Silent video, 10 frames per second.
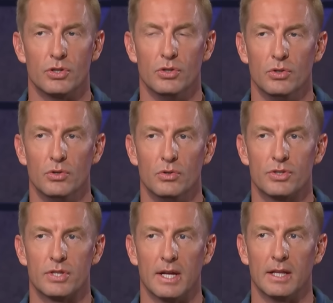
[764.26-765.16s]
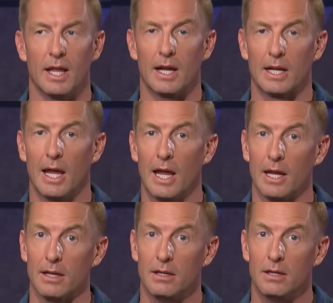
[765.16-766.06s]
to say, like,
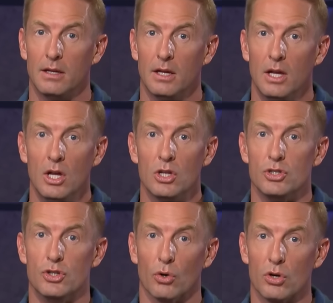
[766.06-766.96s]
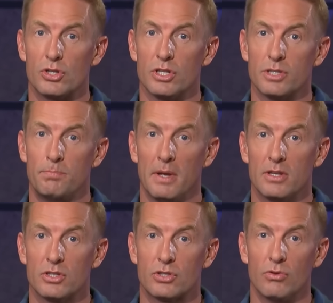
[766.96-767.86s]
hey, Georgia's
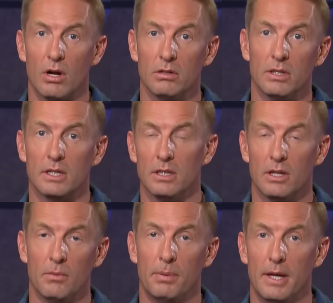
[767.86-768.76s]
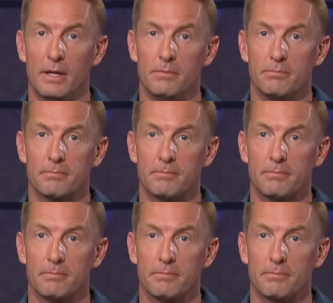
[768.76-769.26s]
been struggling a little bit.